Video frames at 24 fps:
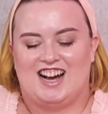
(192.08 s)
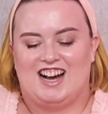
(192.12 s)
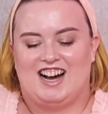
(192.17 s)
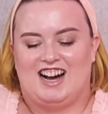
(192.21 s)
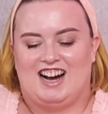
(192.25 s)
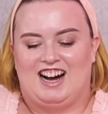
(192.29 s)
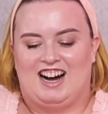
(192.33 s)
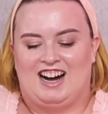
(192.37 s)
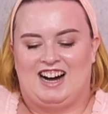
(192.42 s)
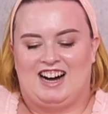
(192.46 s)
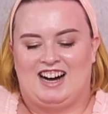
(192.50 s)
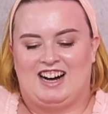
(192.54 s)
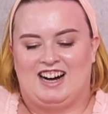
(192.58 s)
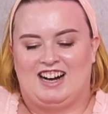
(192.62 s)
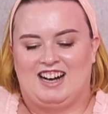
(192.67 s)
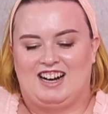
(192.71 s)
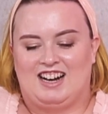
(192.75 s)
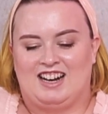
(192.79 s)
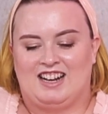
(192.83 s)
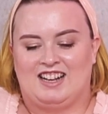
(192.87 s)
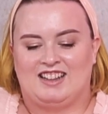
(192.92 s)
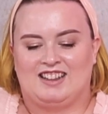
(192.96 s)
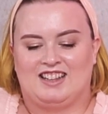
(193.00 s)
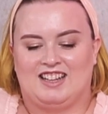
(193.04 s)

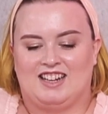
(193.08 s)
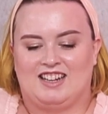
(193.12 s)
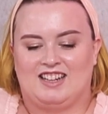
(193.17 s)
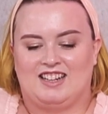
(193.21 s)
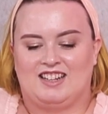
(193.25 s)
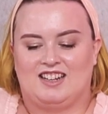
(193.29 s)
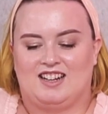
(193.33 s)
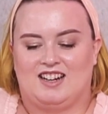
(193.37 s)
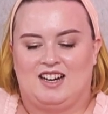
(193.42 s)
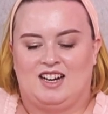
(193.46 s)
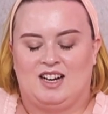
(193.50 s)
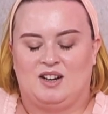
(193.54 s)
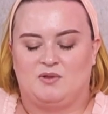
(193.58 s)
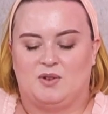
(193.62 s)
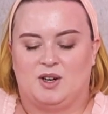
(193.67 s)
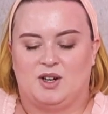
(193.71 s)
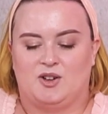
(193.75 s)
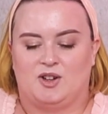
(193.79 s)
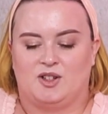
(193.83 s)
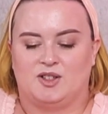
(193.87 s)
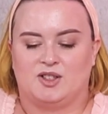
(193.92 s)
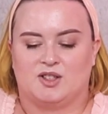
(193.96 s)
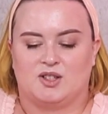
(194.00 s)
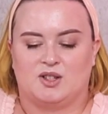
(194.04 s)
And then I went
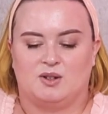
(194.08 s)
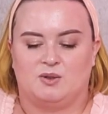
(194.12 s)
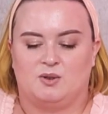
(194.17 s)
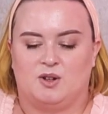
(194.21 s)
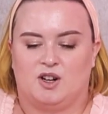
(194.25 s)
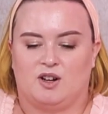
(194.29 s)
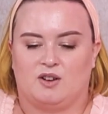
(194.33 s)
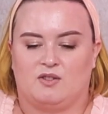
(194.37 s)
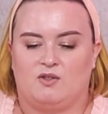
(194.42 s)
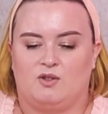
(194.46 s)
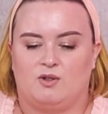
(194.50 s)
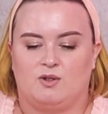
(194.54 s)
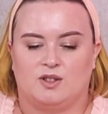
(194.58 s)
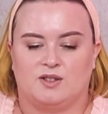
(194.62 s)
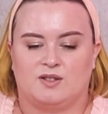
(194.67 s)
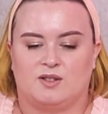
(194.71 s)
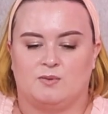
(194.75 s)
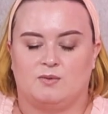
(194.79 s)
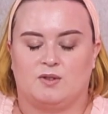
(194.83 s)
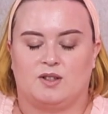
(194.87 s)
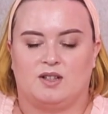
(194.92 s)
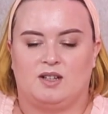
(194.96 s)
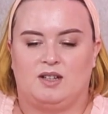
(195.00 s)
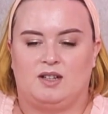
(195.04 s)
on to work for
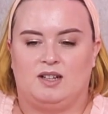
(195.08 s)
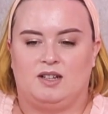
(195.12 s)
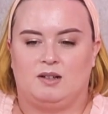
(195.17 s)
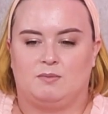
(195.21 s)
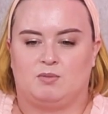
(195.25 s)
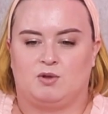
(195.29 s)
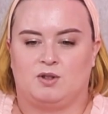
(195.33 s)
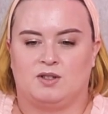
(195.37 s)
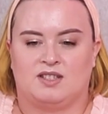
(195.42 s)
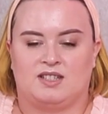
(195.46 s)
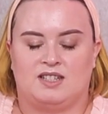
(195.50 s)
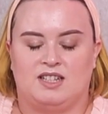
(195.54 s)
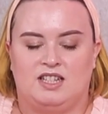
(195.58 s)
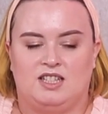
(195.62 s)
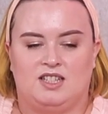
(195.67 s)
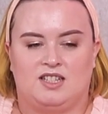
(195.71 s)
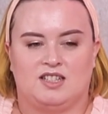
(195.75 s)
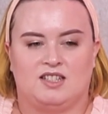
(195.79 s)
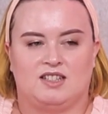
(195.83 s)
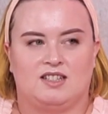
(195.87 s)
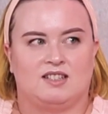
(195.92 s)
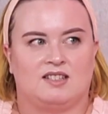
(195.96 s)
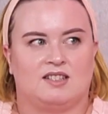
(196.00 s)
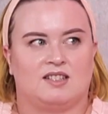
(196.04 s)
some really
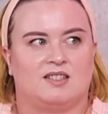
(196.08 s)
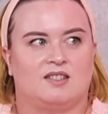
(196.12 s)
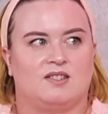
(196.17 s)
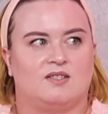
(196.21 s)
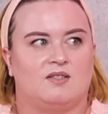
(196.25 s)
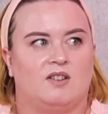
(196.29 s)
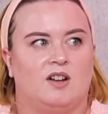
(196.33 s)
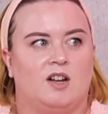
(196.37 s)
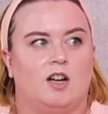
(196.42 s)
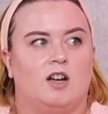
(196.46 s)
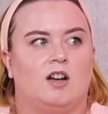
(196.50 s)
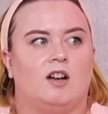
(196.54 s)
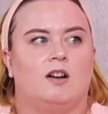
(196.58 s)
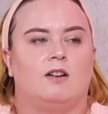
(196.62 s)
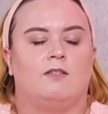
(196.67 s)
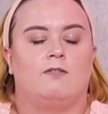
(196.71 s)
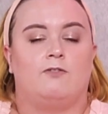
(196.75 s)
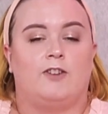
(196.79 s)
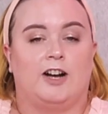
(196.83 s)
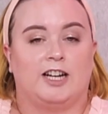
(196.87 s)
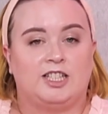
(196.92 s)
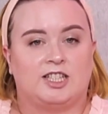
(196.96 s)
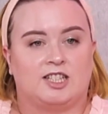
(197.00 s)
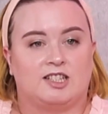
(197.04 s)
prestigious
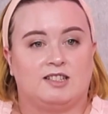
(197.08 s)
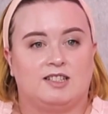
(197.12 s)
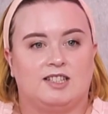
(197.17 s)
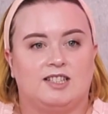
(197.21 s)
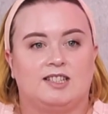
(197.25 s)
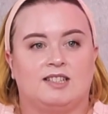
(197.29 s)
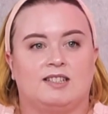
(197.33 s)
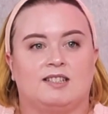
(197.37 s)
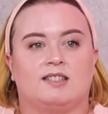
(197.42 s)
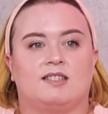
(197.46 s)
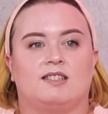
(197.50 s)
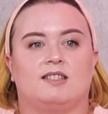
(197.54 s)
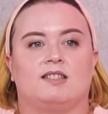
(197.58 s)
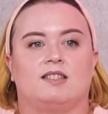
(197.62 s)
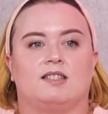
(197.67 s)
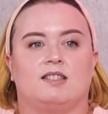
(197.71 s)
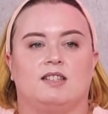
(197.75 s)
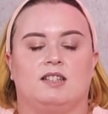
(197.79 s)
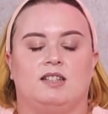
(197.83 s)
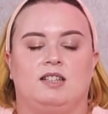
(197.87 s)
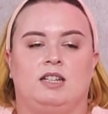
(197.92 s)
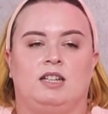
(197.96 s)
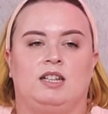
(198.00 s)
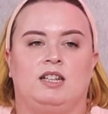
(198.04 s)
facialists
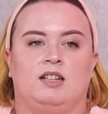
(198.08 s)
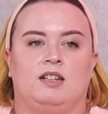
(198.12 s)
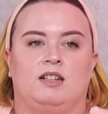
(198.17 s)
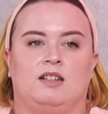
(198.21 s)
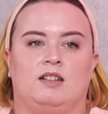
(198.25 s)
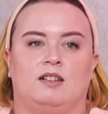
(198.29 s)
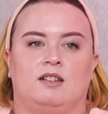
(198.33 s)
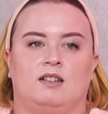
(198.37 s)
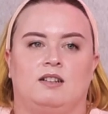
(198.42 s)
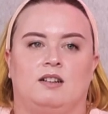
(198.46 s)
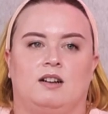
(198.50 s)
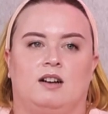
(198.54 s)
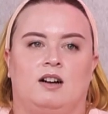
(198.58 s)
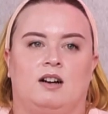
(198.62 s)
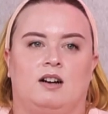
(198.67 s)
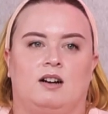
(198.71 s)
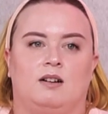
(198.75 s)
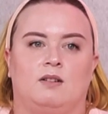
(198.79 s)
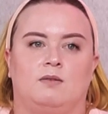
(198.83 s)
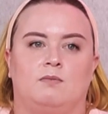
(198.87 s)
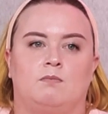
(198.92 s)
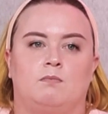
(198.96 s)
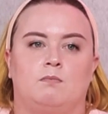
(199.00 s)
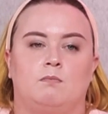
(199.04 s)
in
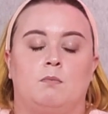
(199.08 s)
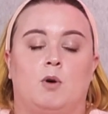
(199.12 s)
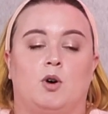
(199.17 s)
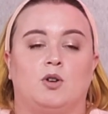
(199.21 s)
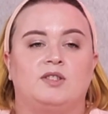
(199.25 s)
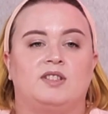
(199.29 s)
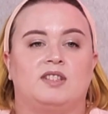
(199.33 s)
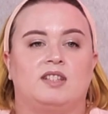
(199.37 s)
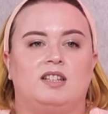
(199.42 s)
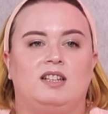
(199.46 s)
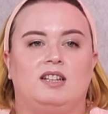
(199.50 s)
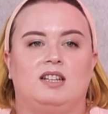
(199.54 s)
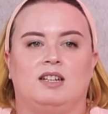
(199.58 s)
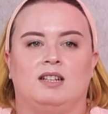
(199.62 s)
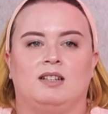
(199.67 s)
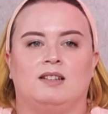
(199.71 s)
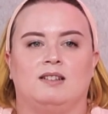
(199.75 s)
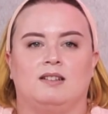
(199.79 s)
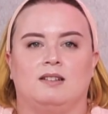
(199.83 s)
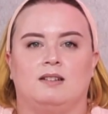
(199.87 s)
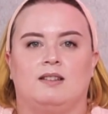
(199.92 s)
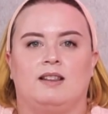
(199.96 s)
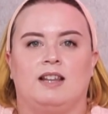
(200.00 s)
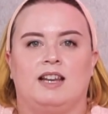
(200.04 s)
mostly
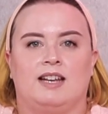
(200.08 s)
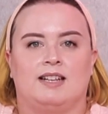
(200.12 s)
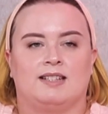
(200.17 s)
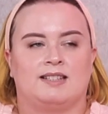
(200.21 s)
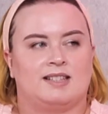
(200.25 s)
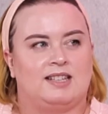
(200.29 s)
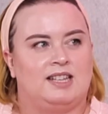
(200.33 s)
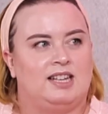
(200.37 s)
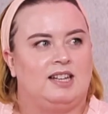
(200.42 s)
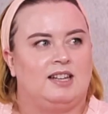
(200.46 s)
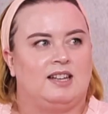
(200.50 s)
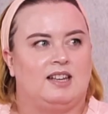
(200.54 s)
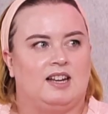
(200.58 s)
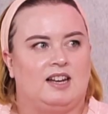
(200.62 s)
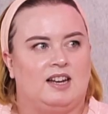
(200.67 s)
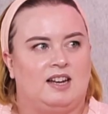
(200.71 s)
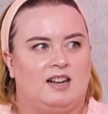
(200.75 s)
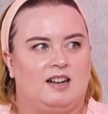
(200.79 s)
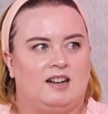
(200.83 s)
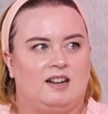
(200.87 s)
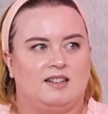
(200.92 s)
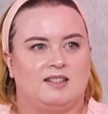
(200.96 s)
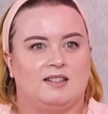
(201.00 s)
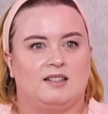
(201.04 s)
in their
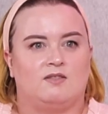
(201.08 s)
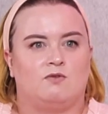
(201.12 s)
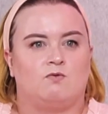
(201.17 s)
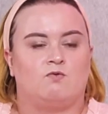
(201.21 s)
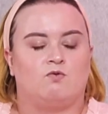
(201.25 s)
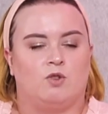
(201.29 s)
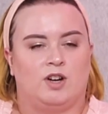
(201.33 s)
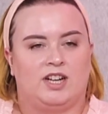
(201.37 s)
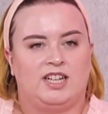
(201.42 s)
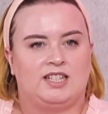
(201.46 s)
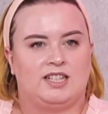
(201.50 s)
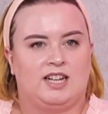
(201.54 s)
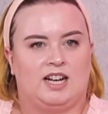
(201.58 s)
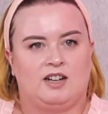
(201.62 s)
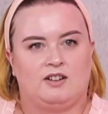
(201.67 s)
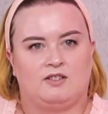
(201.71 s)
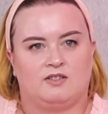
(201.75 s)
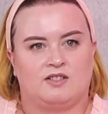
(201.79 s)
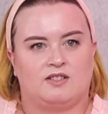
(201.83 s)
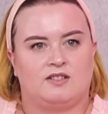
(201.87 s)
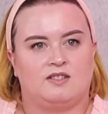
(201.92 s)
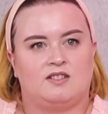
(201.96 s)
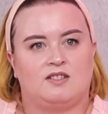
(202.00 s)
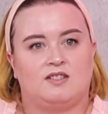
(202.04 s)
skincare
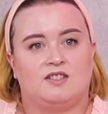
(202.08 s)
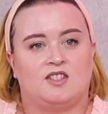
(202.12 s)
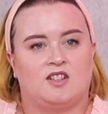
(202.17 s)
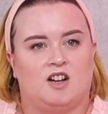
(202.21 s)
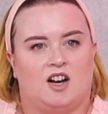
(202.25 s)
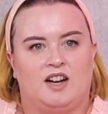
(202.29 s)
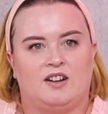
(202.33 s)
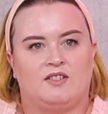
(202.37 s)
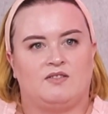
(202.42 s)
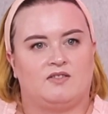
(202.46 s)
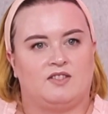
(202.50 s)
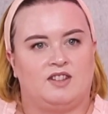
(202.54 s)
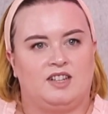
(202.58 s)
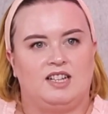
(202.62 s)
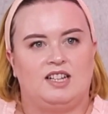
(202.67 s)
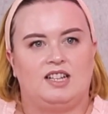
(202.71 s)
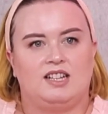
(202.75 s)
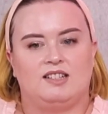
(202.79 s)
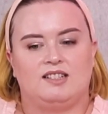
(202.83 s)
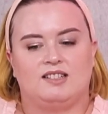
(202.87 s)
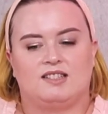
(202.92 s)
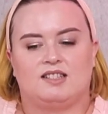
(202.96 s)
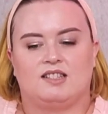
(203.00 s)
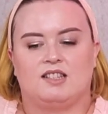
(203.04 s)
retail side of
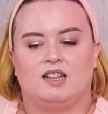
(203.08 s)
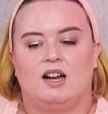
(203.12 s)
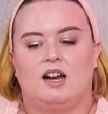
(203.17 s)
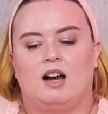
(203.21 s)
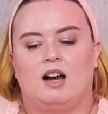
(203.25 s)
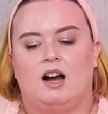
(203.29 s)
things.